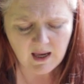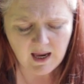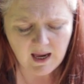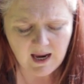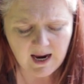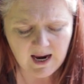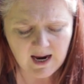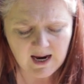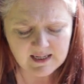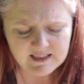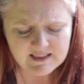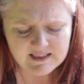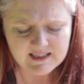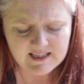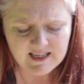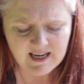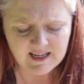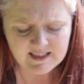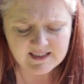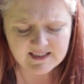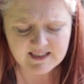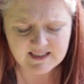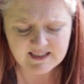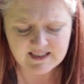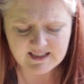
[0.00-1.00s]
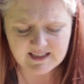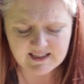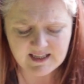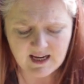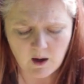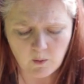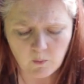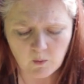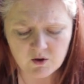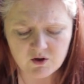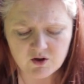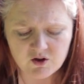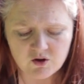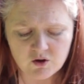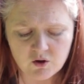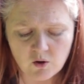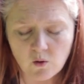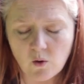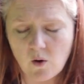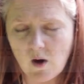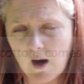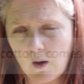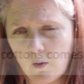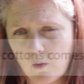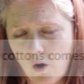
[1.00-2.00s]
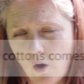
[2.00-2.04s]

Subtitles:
And the answer to that was, no, our